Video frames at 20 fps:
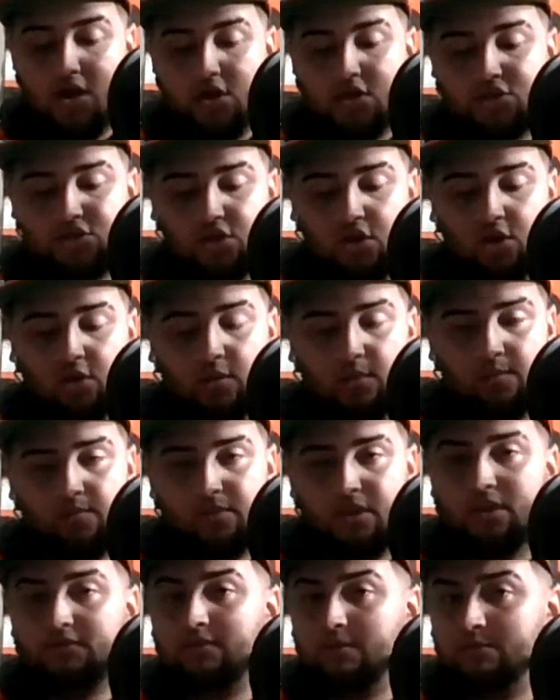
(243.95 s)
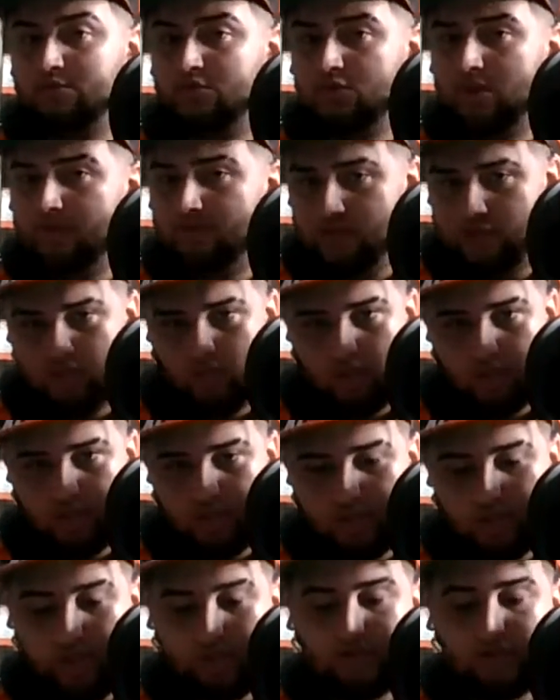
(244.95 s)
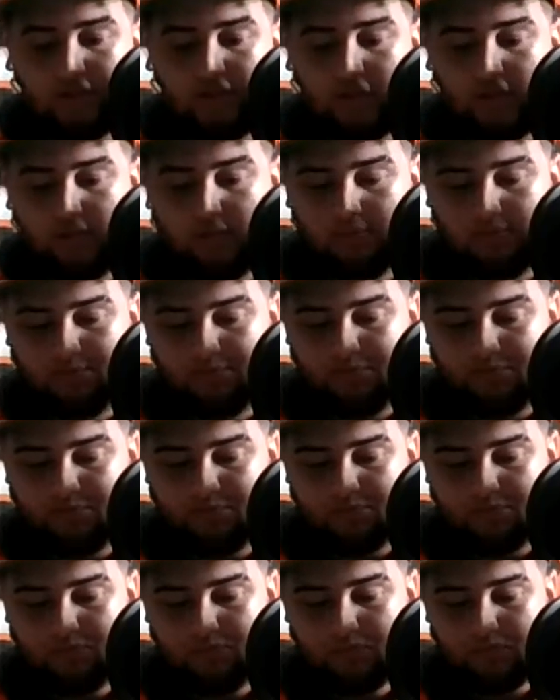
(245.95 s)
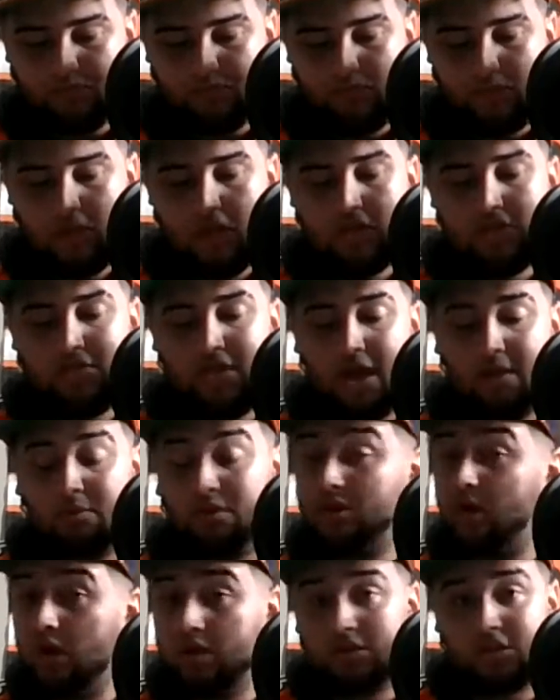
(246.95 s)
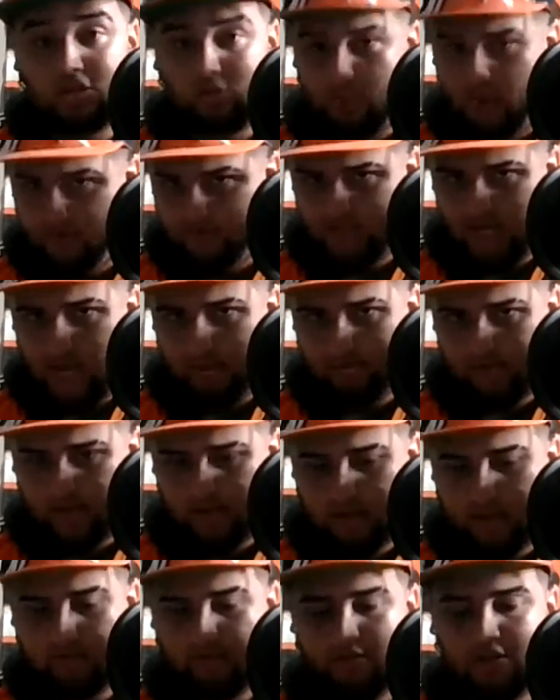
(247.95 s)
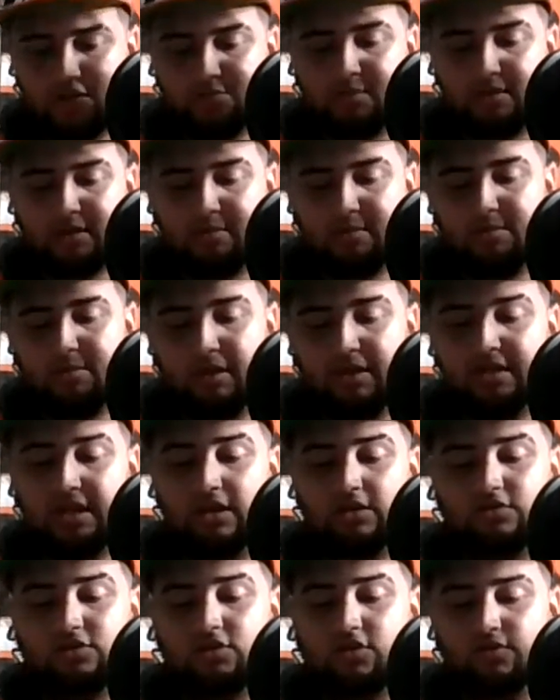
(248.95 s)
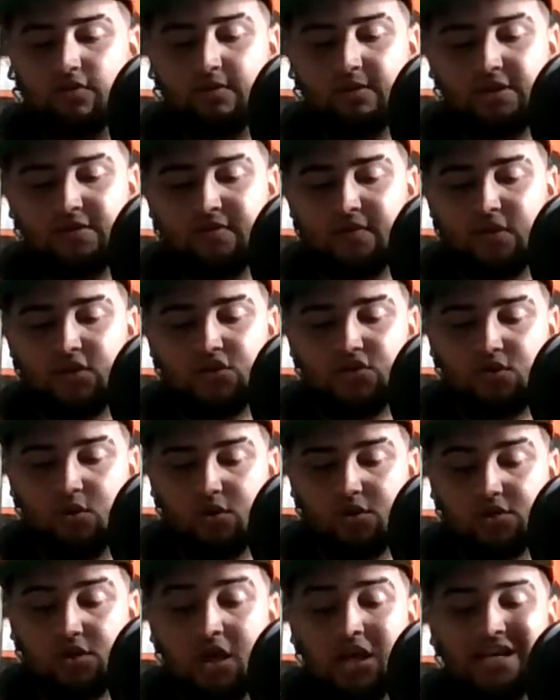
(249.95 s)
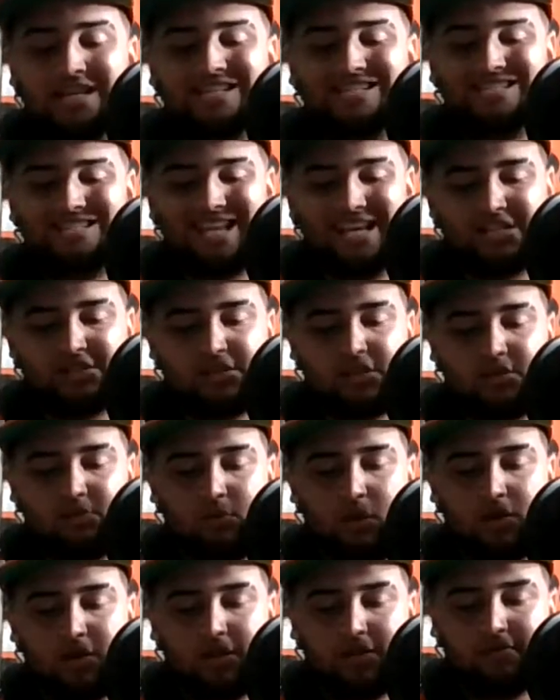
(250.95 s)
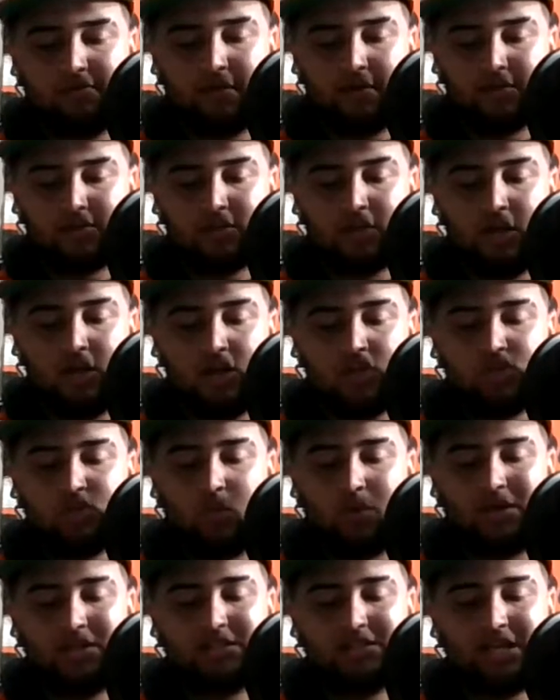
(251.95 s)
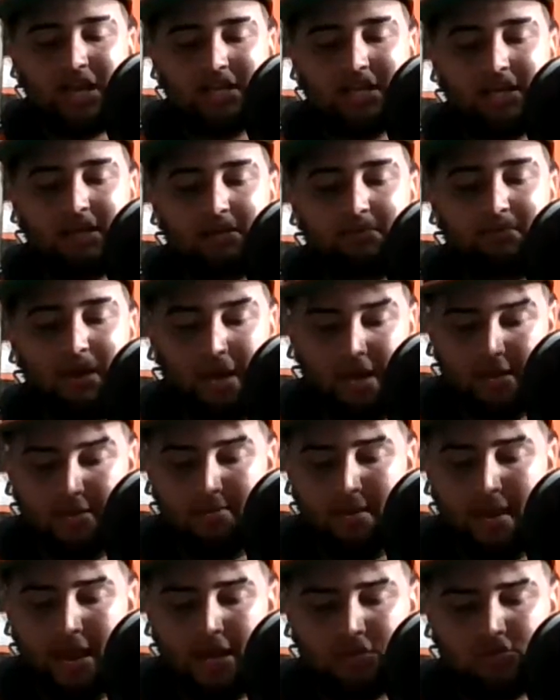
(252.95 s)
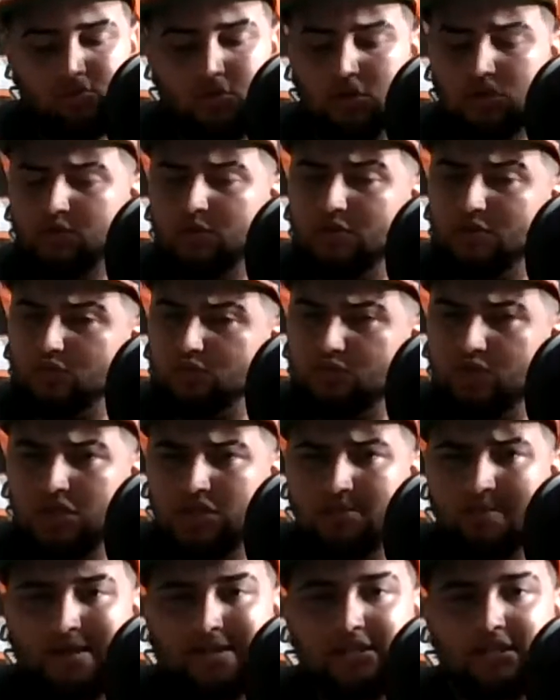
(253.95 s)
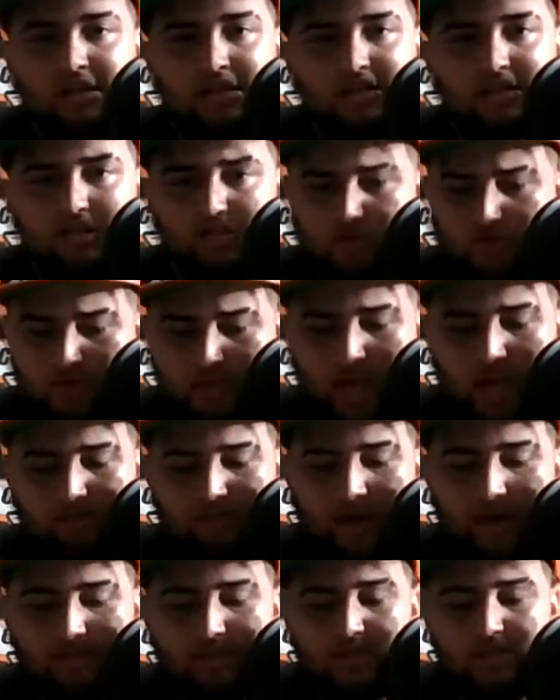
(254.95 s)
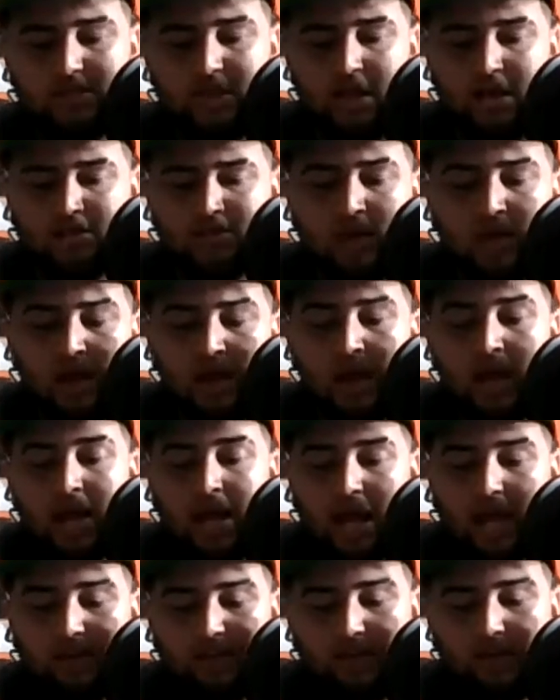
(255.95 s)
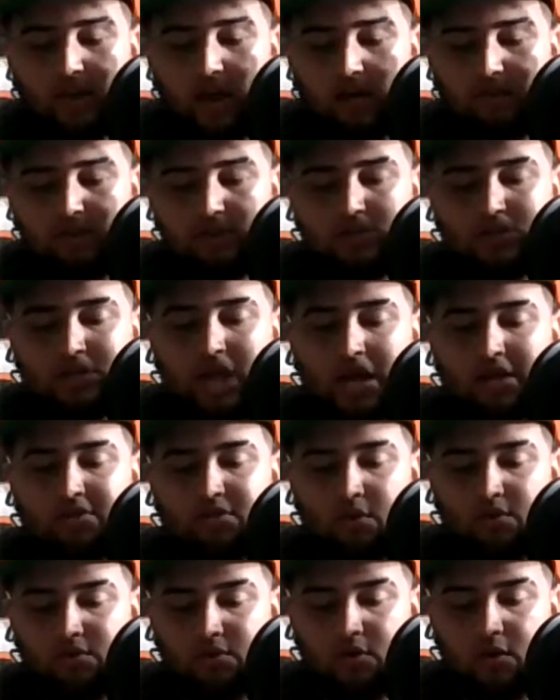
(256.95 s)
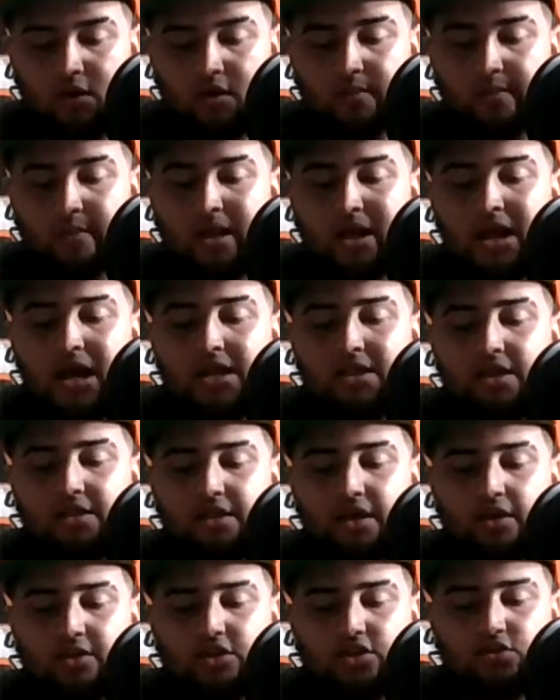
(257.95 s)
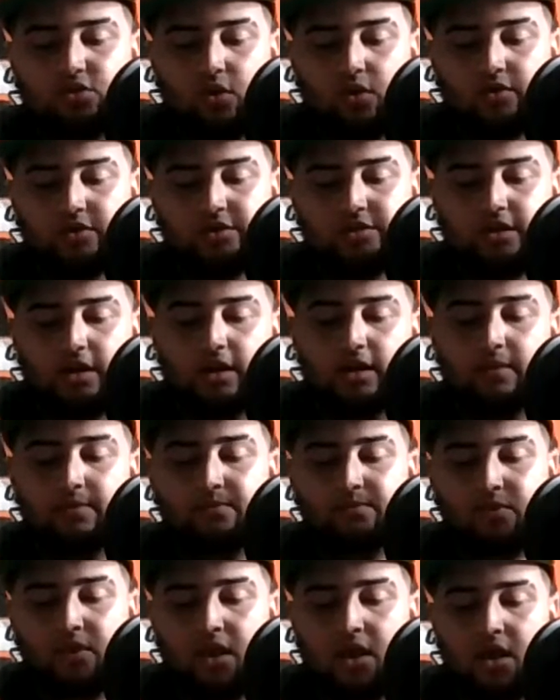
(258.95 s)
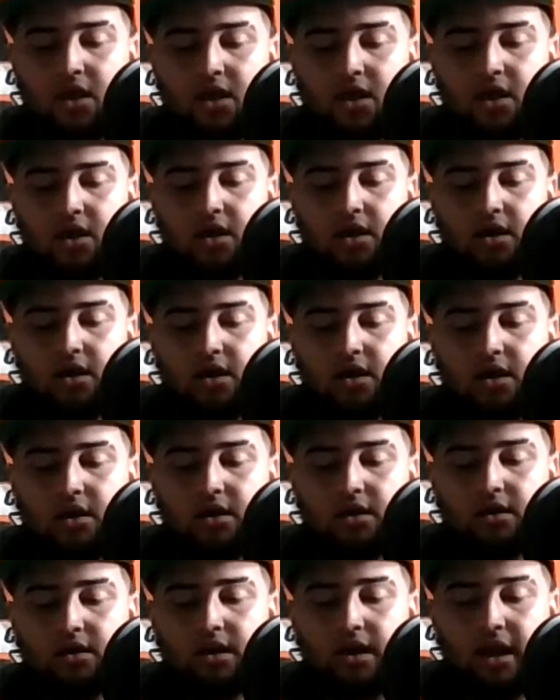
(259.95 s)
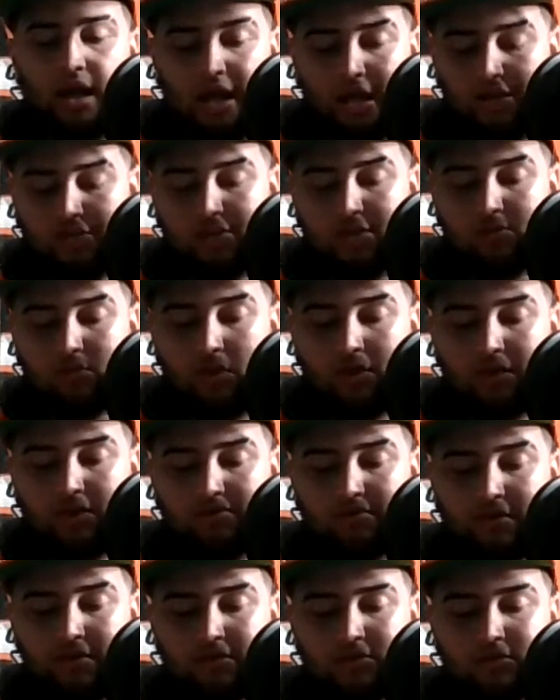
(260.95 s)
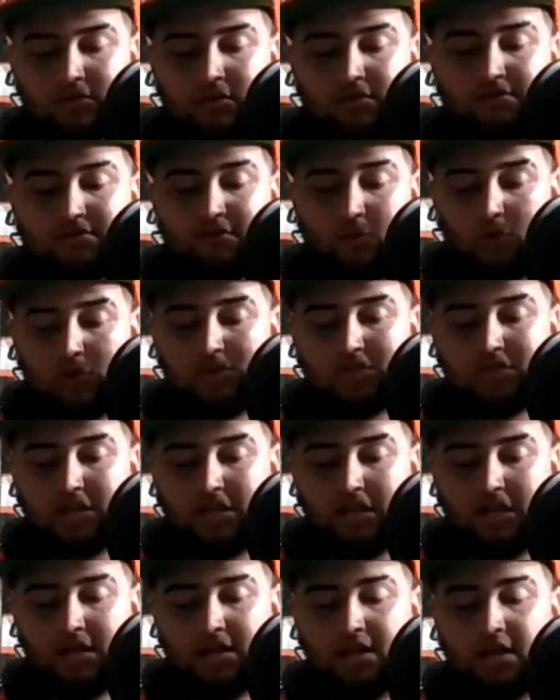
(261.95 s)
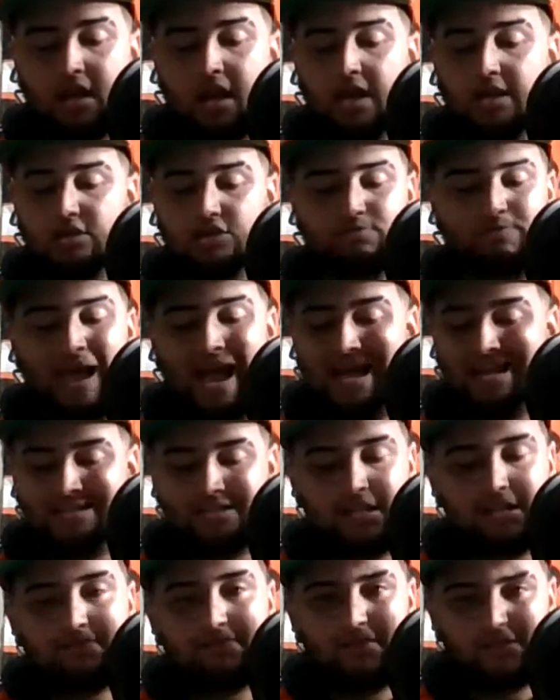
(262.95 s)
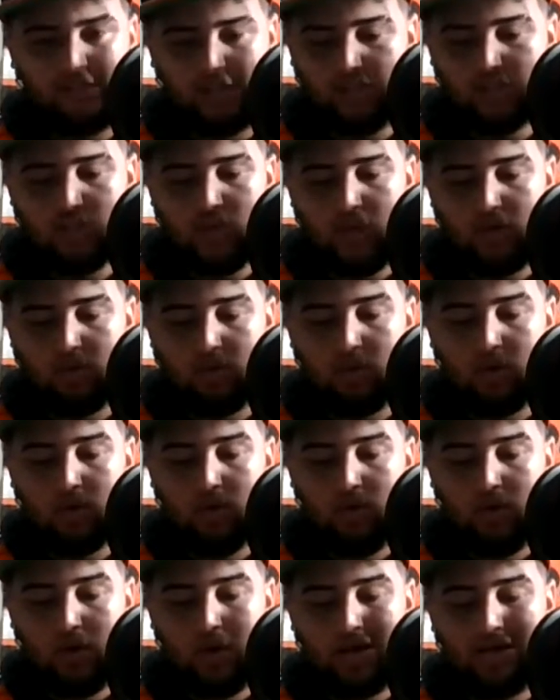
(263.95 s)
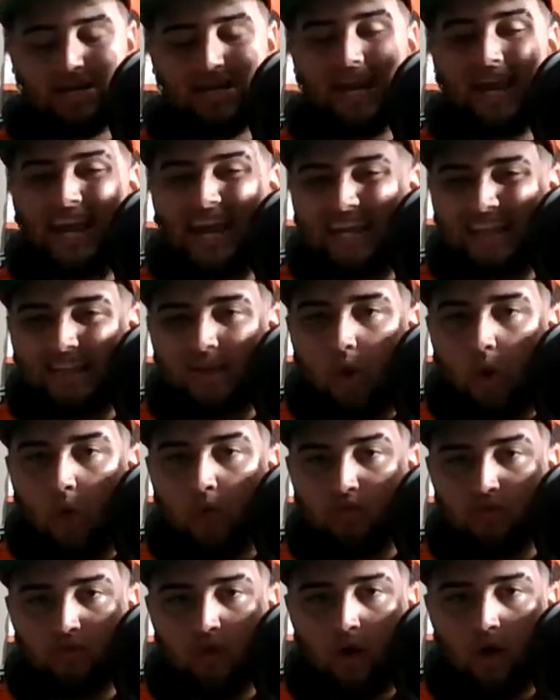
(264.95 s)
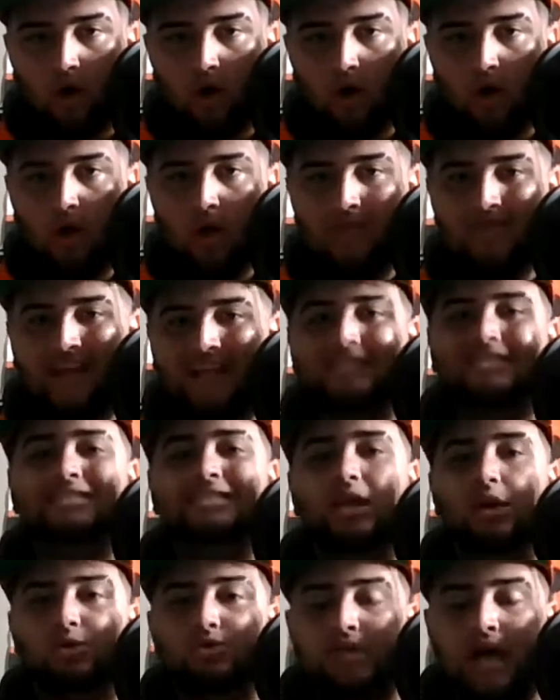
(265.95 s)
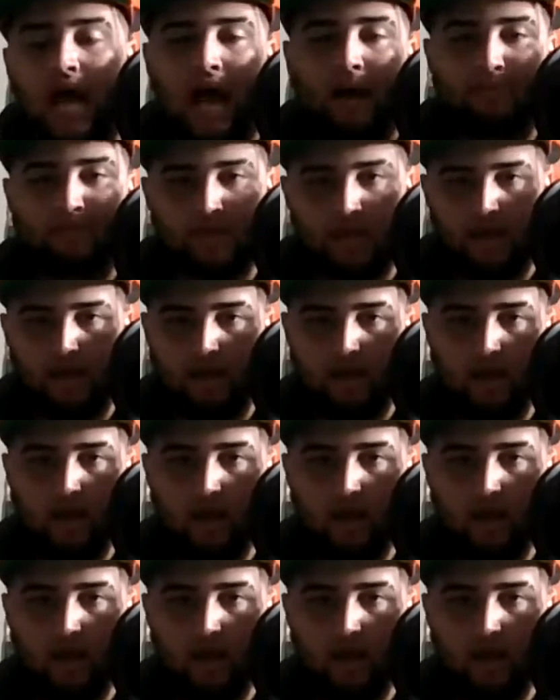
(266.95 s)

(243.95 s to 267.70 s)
So, from two different sources I've seen that regardless, we have a top 10 defense, but let me break it down. So, from this first source, 6th in run defense, 22nd in pass rush, which doesn't make sense since we're top 5 in sacks, 8th in coverage, 9th overall. And then the other source said 8th in run defense, 14 in just pass defense in general, 8th overall. That's still top 10.